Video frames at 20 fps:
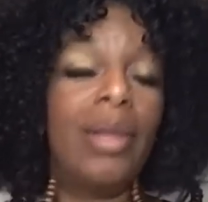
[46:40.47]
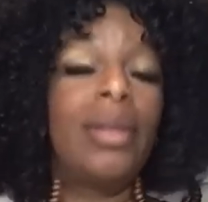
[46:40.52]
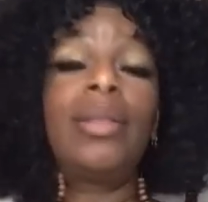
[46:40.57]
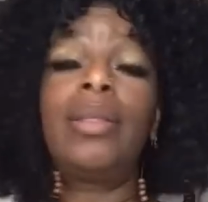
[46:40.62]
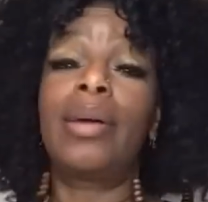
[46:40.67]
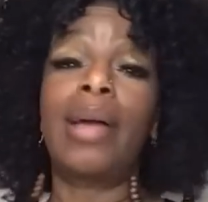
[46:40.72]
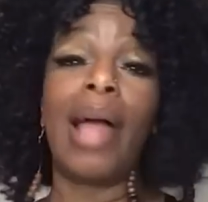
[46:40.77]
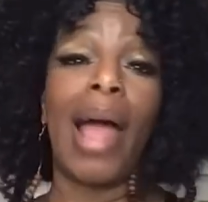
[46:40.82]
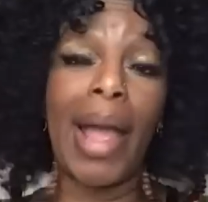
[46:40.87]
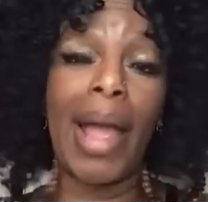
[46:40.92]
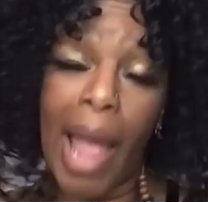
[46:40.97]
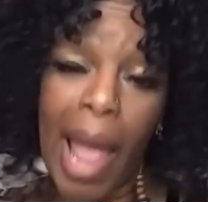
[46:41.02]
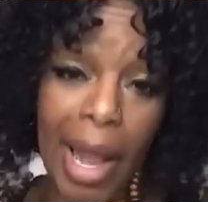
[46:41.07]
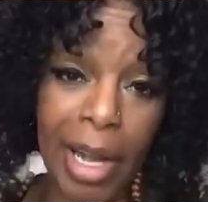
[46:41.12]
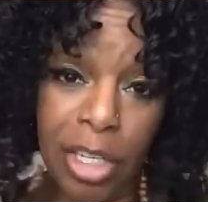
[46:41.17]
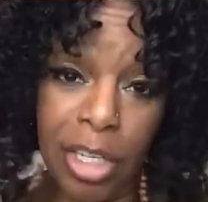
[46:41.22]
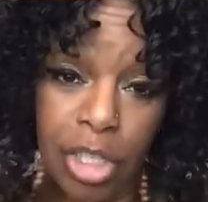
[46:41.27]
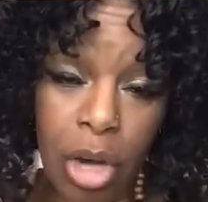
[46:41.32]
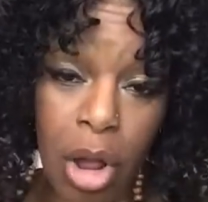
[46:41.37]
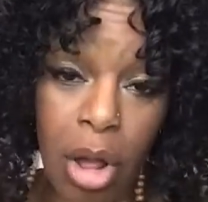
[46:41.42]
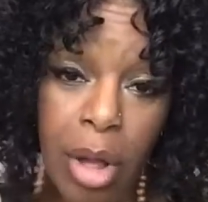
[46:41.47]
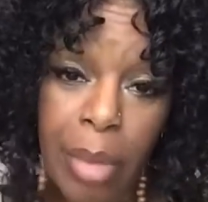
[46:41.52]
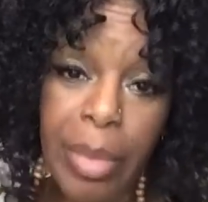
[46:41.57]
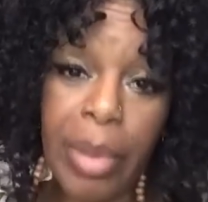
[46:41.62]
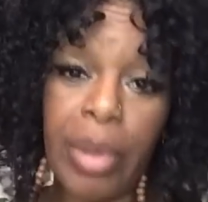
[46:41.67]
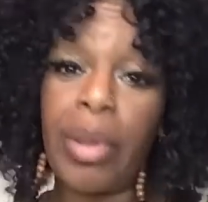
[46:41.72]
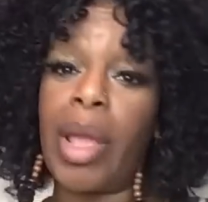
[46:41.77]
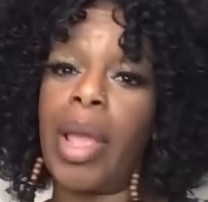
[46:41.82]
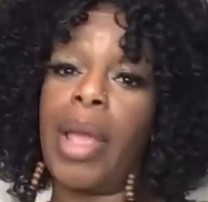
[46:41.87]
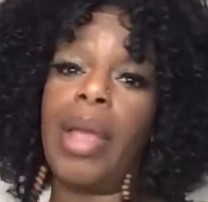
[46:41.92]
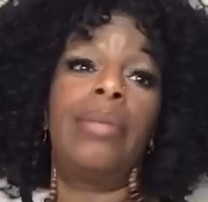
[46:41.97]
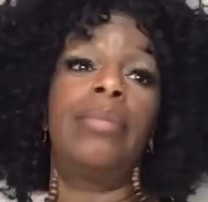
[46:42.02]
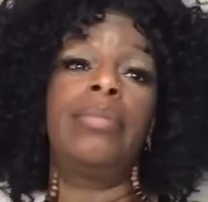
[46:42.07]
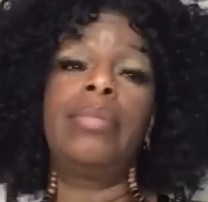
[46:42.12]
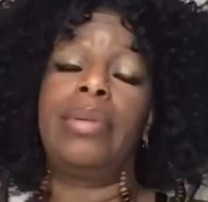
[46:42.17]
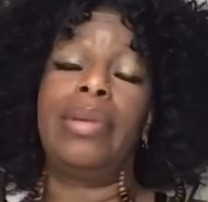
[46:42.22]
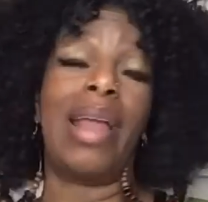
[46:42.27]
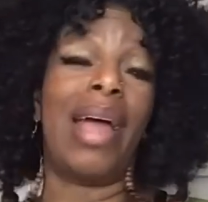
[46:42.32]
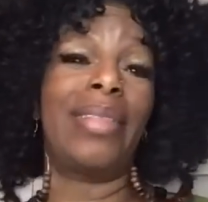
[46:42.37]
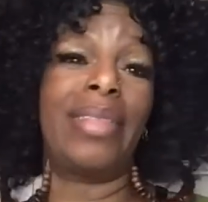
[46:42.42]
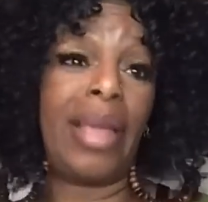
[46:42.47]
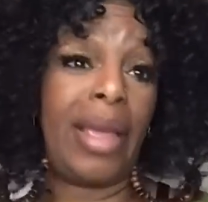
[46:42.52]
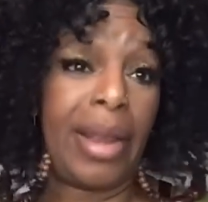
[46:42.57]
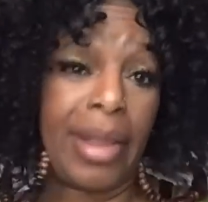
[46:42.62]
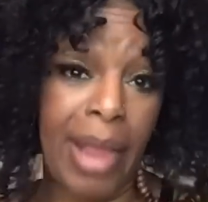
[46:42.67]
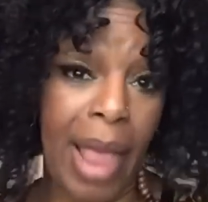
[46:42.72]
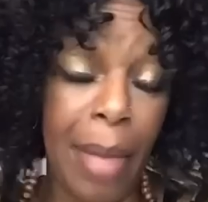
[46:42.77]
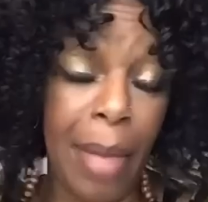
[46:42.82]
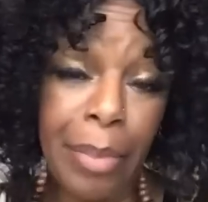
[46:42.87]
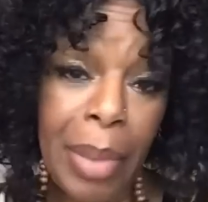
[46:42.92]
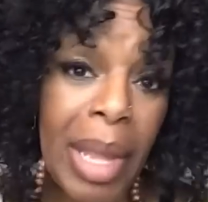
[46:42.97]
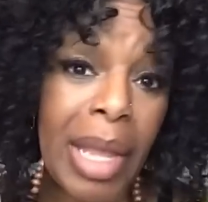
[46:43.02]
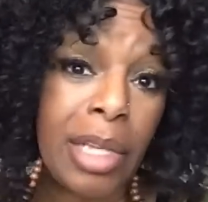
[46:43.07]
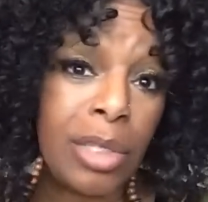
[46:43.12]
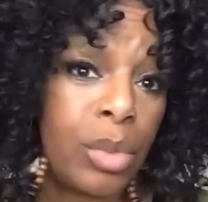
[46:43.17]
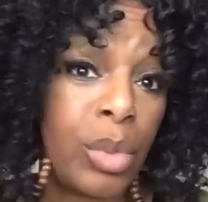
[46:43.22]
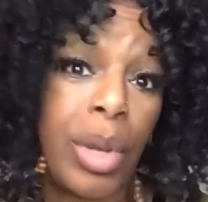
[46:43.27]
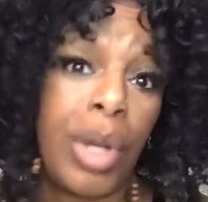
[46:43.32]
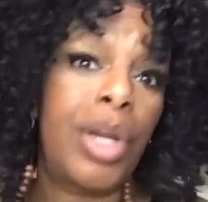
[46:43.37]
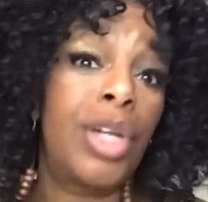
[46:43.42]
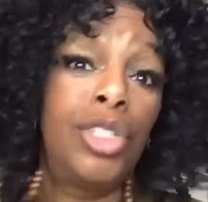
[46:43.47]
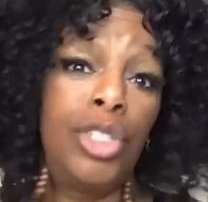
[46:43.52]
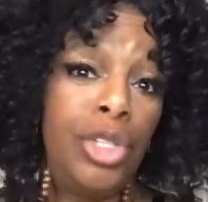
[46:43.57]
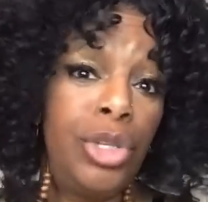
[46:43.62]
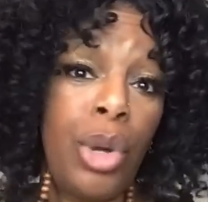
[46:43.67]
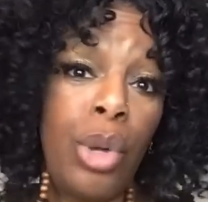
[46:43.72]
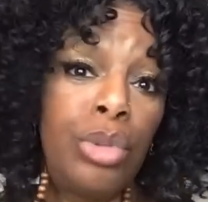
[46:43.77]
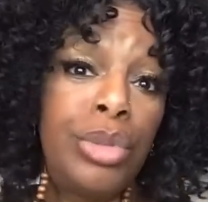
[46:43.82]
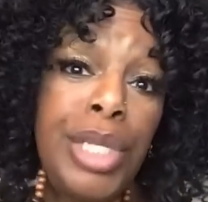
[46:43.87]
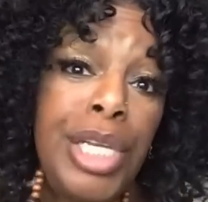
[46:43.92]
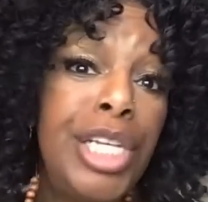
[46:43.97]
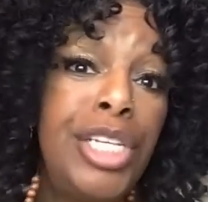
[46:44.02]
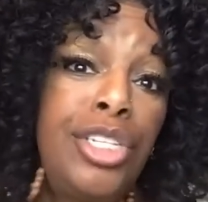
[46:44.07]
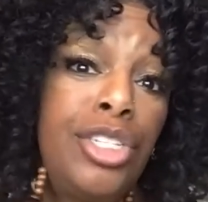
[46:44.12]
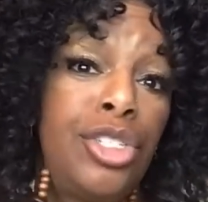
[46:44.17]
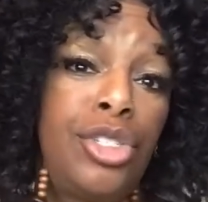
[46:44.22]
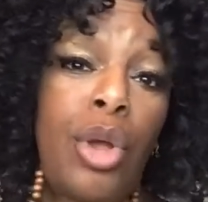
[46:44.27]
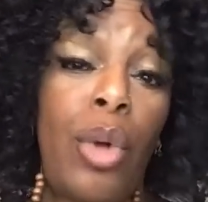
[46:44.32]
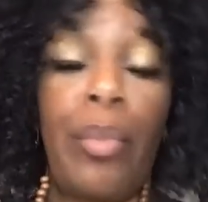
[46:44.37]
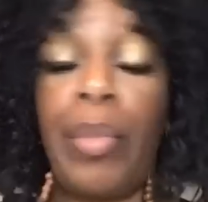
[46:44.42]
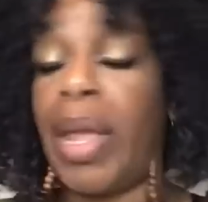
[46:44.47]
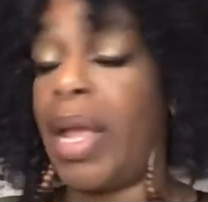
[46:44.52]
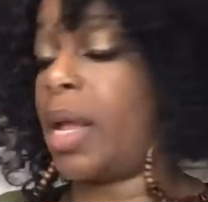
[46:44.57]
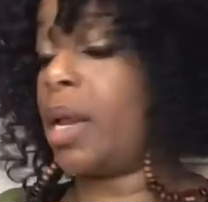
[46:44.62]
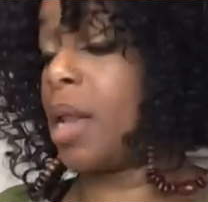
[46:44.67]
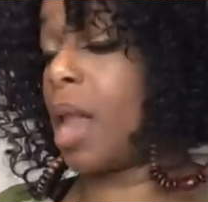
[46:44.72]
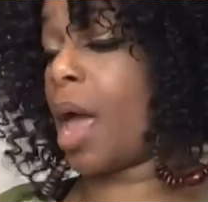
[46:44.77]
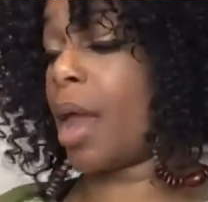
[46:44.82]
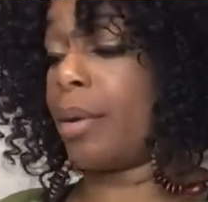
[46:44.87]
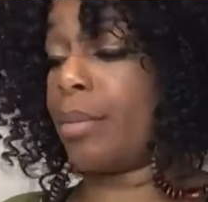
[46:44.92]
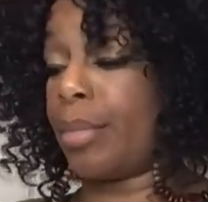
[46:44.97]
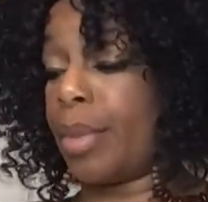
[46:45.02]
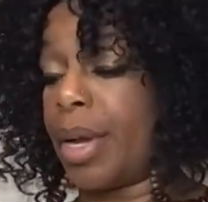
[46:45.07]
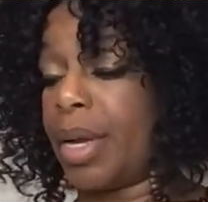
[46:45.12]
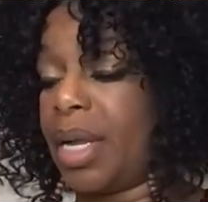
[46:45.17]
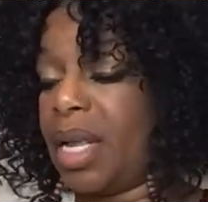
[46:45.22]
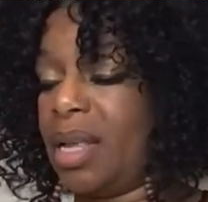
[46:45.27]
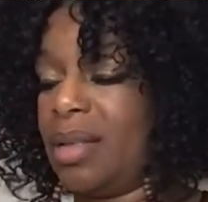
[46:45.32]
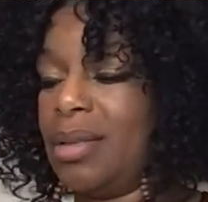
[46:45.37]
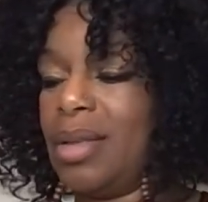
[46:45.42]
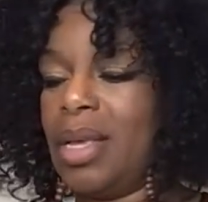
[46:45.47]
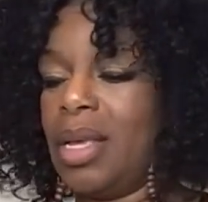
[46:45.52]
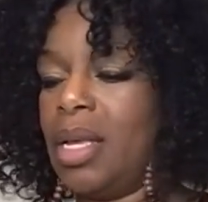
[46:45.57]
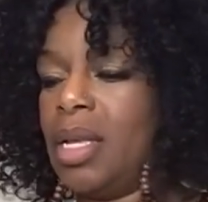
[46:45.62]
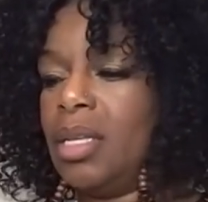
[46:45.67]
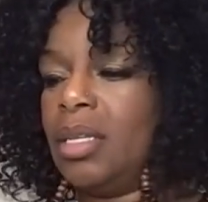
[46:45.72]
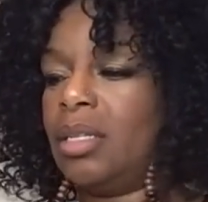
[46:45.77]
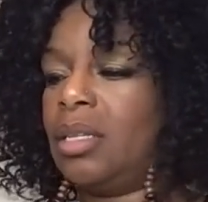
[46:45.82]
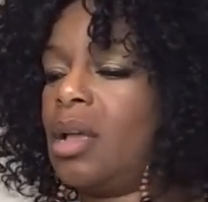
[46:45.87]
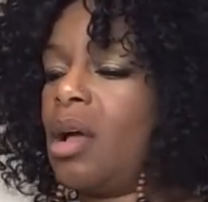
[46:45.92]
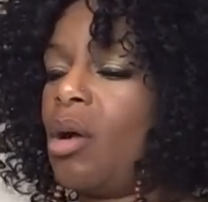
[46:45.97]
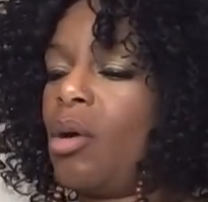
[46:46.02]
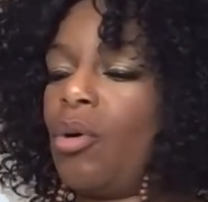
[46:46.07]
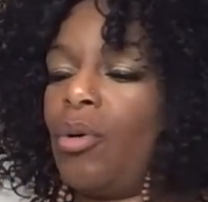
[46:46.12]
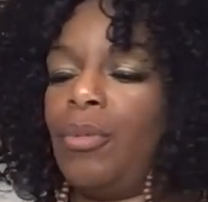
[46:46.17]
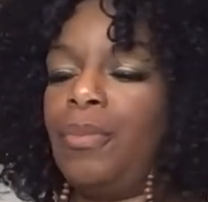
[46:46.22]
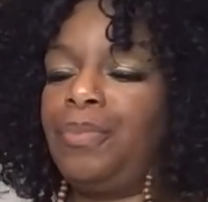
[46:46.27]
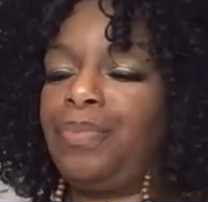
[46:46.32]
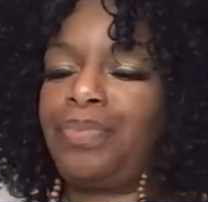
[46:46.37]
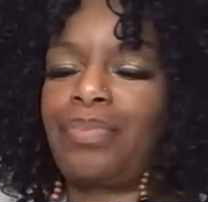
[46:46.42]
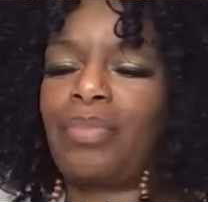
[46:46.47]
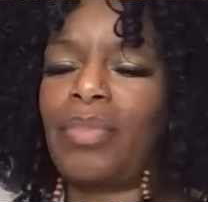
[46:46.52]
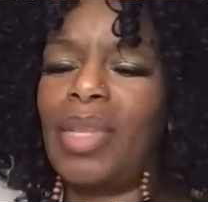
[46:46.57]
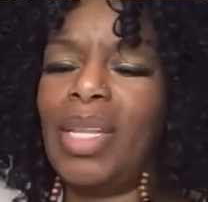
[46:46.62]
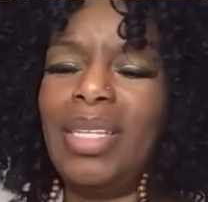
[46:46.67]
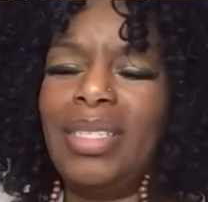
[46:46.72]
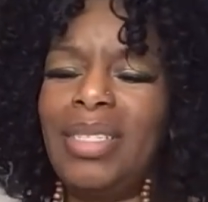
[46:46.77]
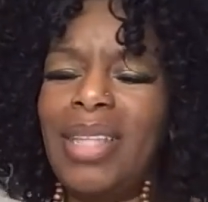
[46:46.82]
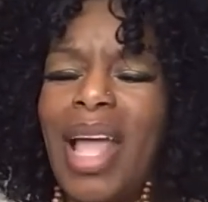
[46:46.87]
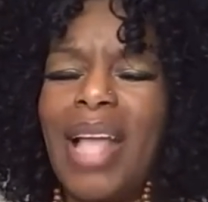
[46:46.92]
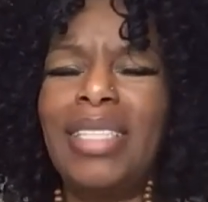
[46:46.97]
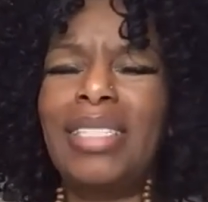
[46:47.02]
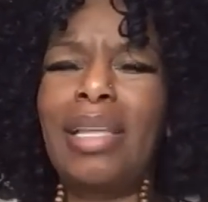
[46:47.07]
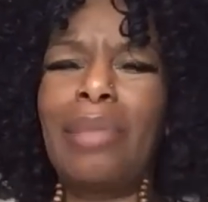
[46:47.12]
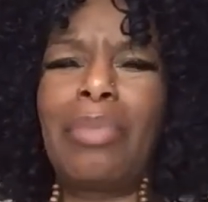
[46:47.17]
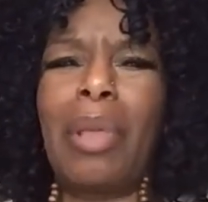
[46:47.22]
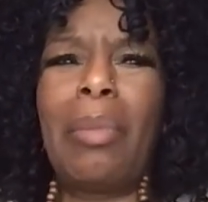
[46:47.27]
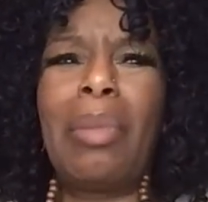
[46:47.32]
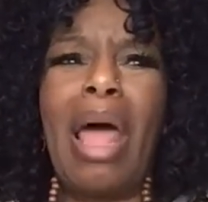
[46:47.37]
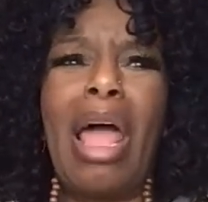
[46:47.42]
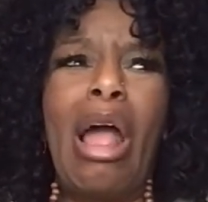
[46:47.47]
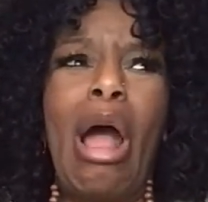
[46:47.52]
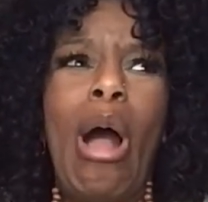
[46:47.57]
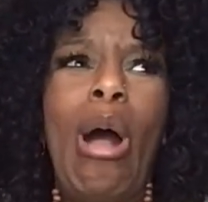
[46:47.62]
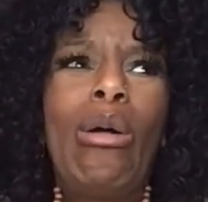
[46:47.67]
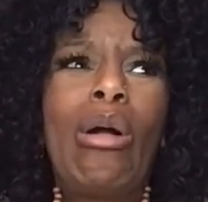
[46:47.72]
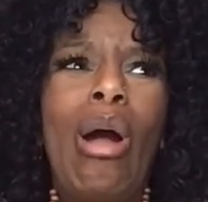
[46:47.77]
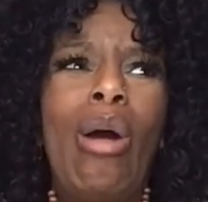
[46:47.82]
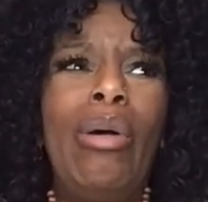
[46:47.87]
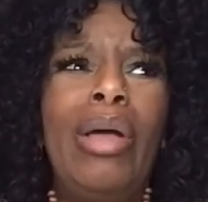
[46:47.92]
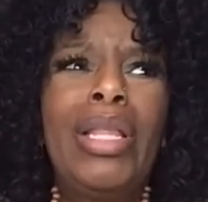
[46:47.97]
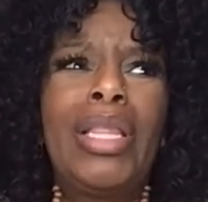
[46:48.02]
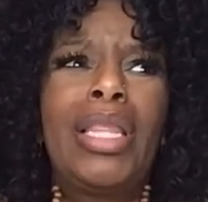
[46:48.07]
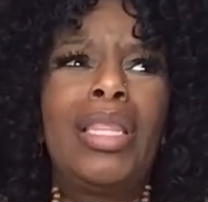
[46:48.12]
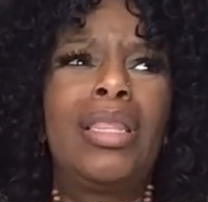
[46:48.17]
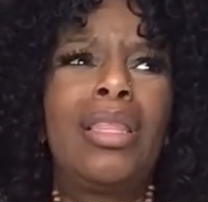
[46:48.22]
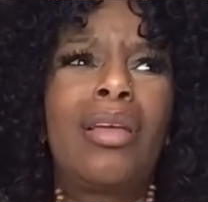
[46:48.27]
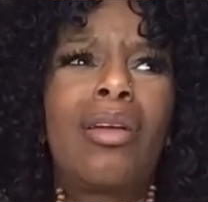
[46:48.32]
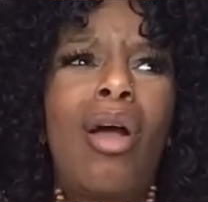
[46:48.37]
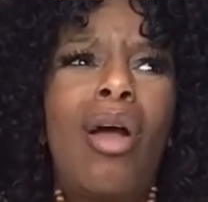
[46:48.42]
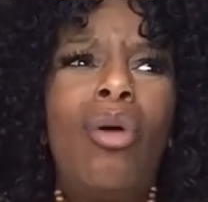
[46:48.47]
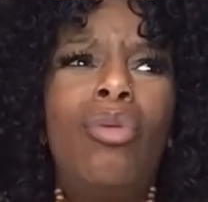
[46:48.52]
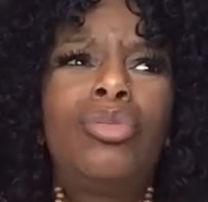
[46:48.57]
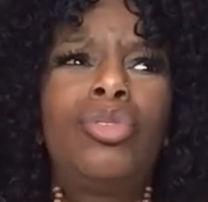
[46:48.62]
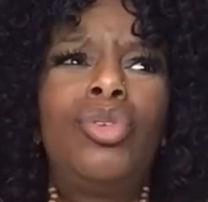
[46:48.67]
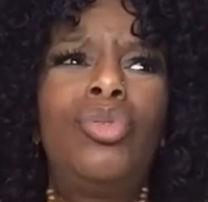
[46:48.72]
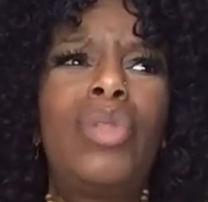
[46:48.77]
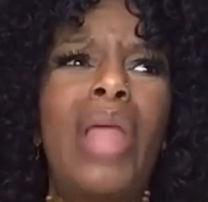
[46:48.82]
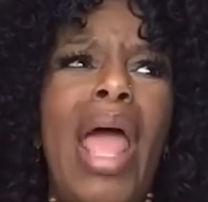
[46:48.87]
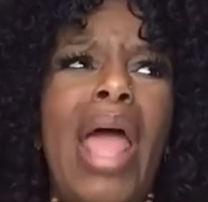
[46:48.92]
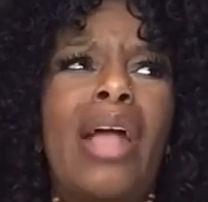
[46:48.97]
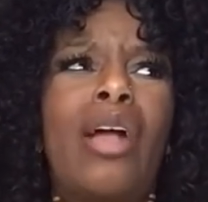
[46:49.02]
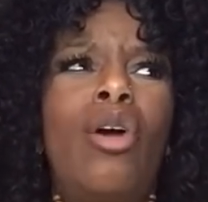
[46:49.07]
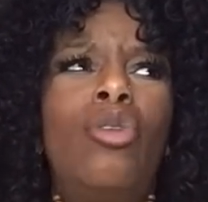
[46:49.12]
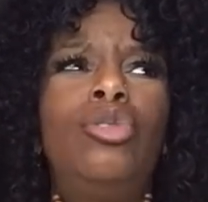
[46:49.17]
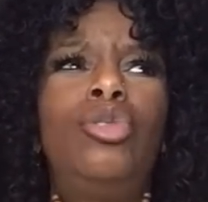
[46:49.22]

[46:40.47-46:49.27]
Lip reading: Look, I got a job, okay? Not that that pays well, because you know teachers don't make a lot of money. So it's not something like, oh, go do that, go